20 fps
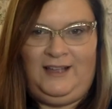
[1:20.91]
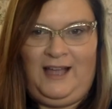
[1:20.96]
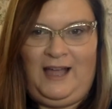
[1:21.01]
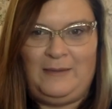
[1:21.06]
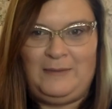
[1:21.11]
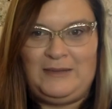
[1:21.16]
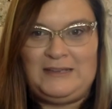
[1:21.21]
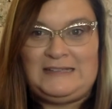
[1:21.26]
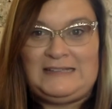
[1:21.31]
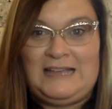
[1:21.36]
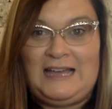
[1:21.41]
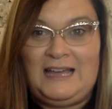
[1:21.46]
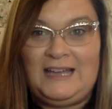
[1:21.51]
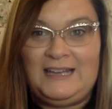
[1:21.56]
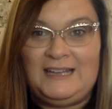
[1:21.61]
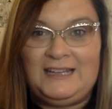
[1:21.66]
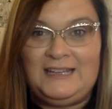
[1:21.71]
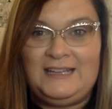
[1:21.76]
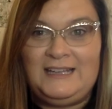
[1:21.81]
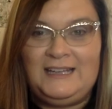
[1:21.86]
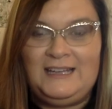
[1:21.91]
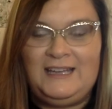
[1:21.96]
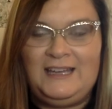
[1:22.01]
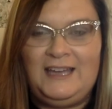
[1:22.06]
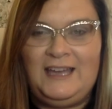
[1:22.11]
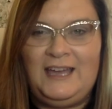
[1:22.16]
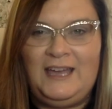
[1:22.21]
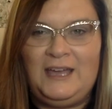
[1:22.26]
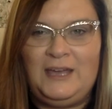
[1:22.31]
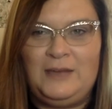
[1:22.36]
I'm excited
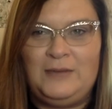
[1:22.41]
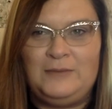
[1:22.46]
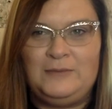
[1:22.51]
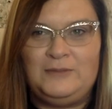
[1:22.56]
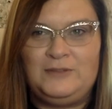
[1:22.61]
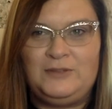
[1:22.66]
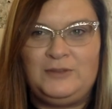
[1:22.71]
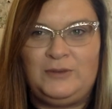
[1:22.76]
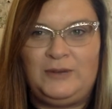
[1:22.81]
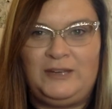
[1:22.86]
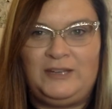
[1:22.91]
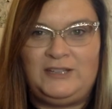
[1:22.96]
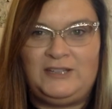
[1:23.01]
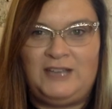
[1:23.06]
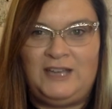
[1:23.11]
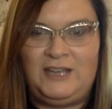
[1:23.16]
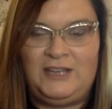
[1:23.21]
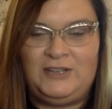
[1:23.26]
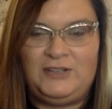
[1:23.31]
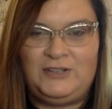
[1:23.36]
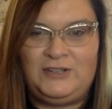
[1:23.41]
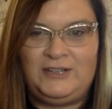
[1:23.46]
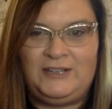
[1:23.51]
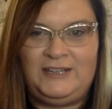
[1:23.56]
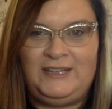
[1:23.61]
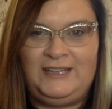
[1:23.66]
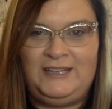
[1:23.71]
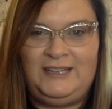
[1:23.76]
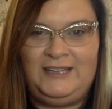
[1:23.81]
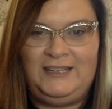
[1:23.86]
um, to reach 100,